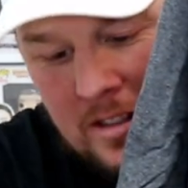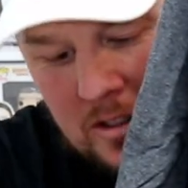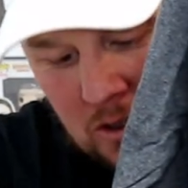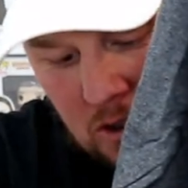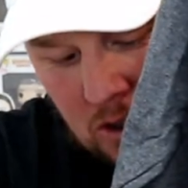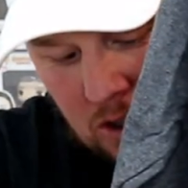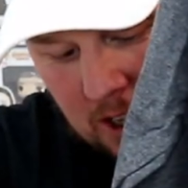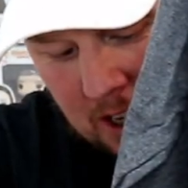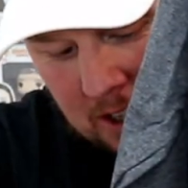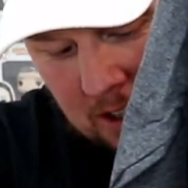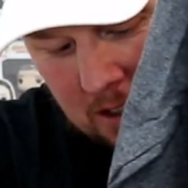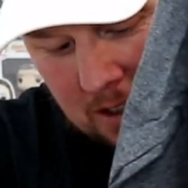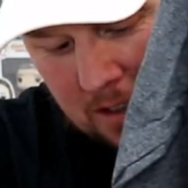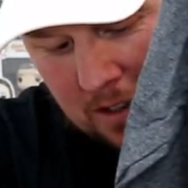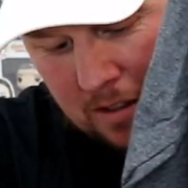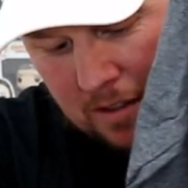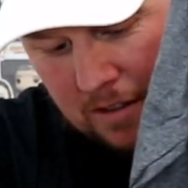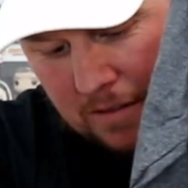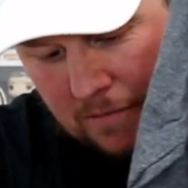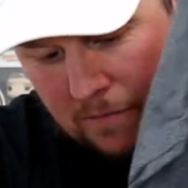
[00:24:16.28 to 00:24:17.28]
So that's
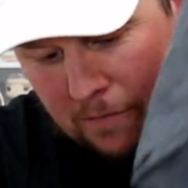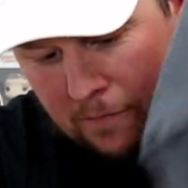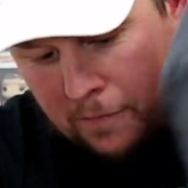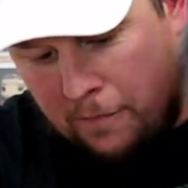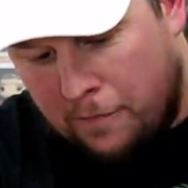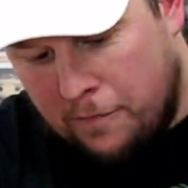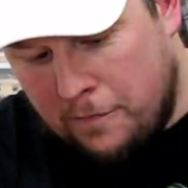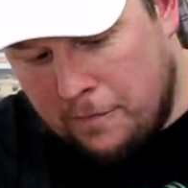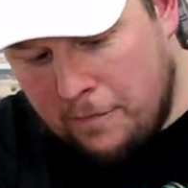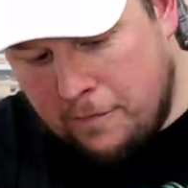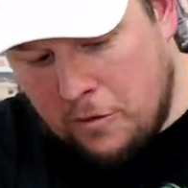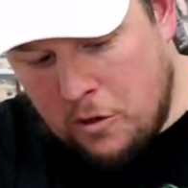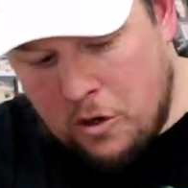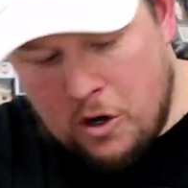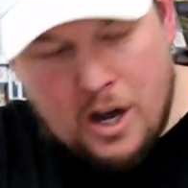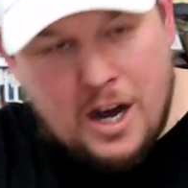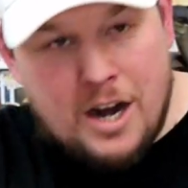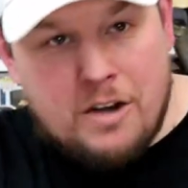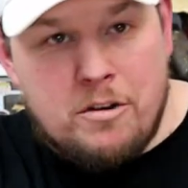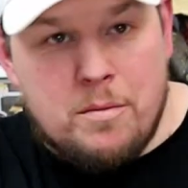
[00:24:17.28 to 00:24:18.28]

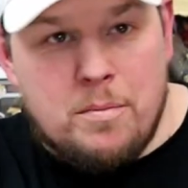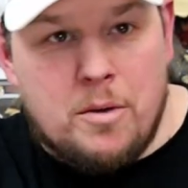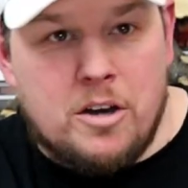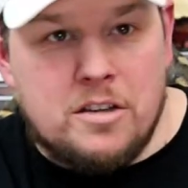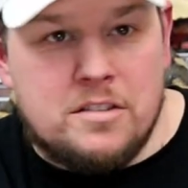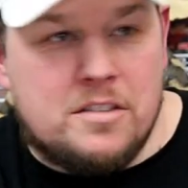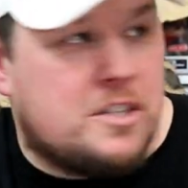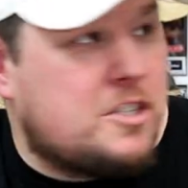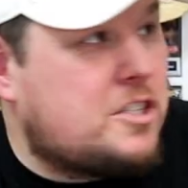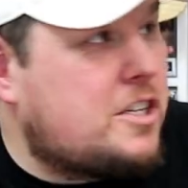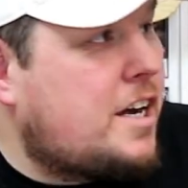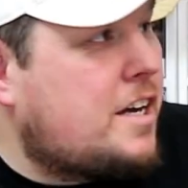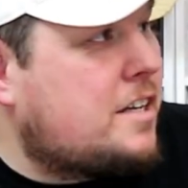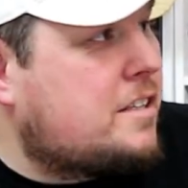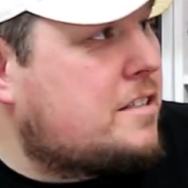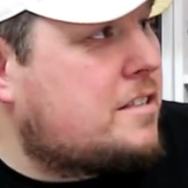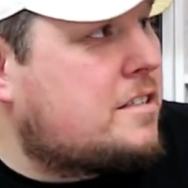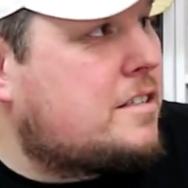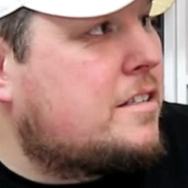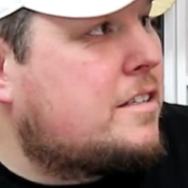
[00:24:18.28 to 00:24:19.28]
four Harry Potter
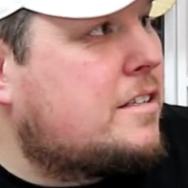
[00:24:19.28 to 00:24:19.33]
t-shirts.